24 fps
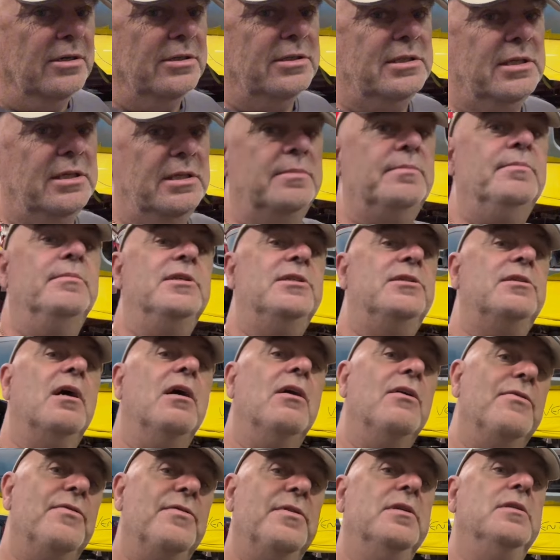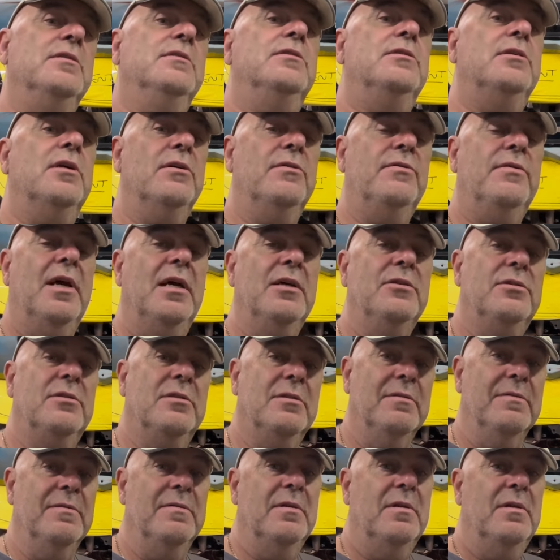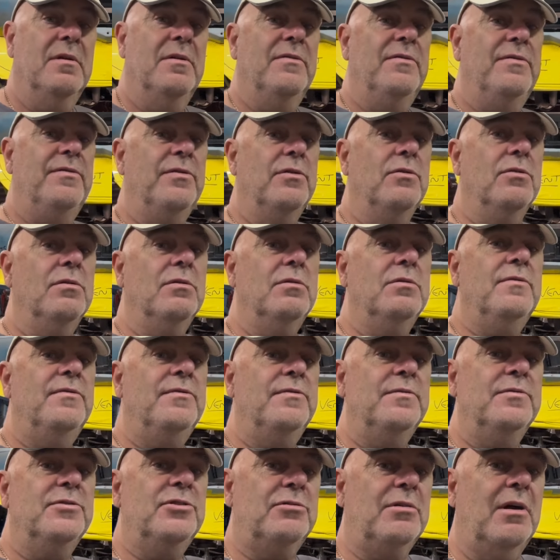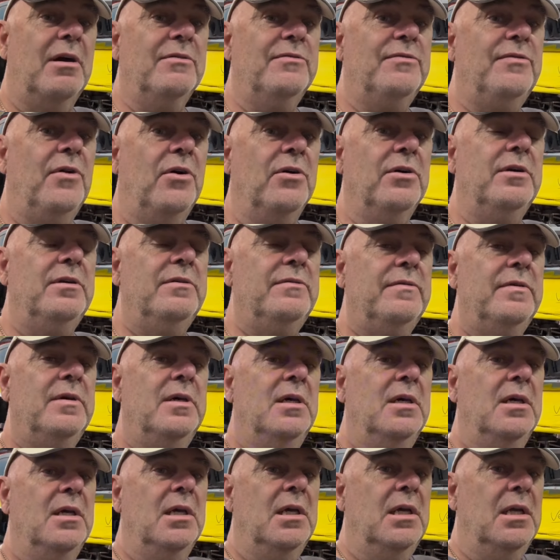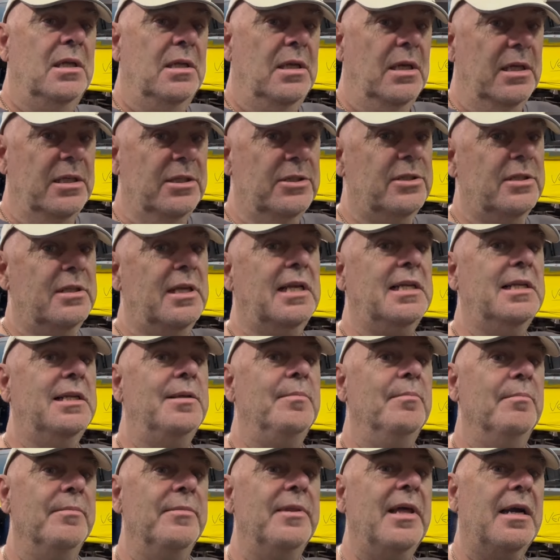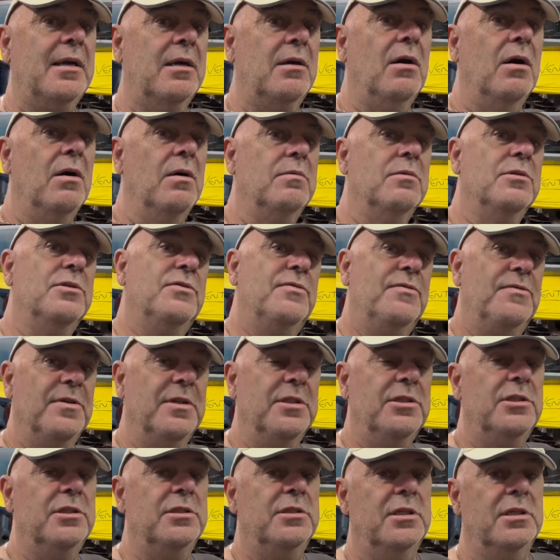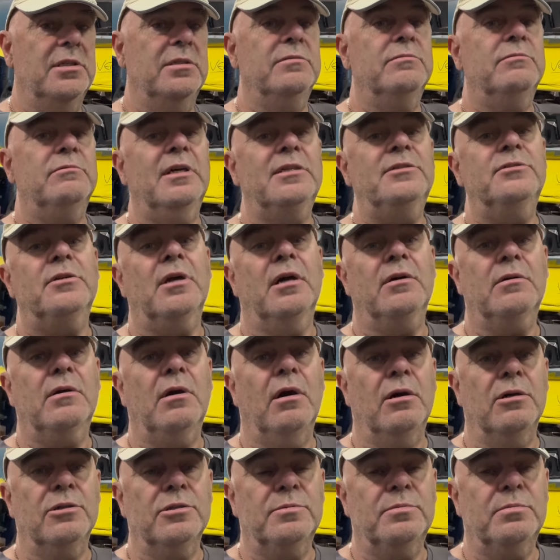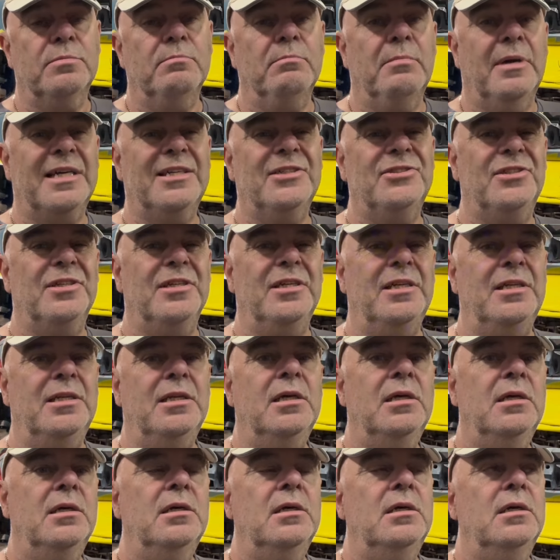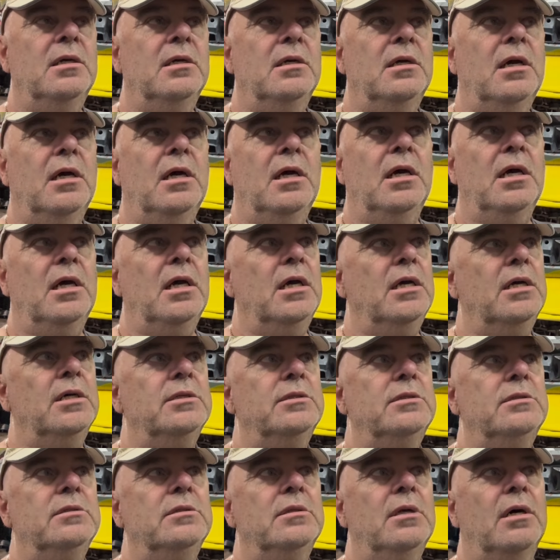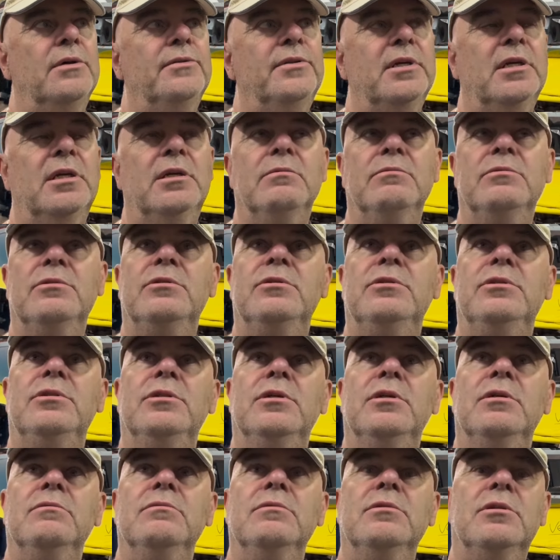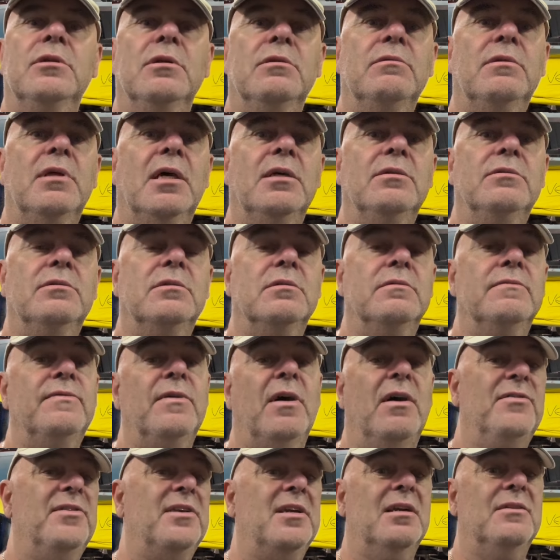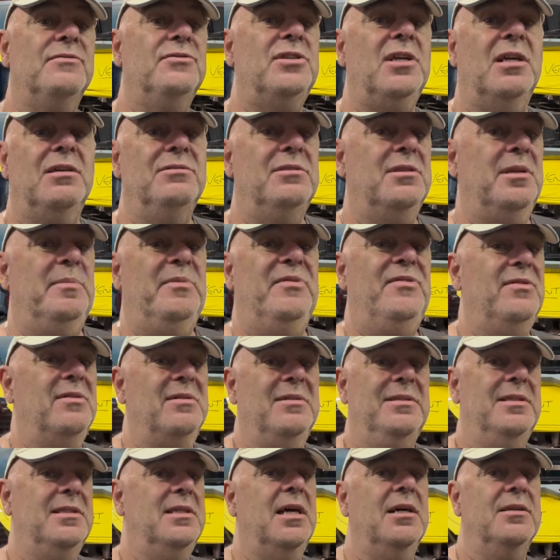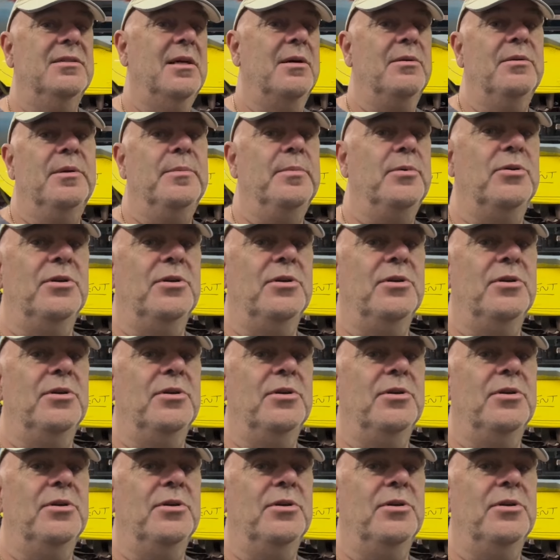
did myself in 2004/5. Incidentally, that car was featured in Retro Cars magazine. I think it was June 2000. I think I've showed you it before. I don't want to bore